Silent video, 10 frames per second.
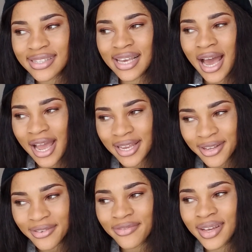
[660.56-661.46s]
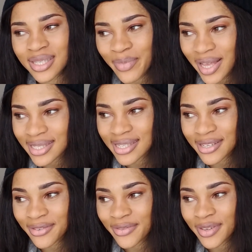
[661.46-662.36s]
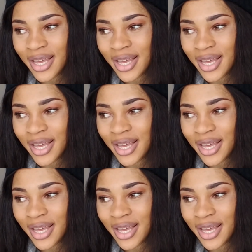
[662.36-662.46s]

kind of expensive.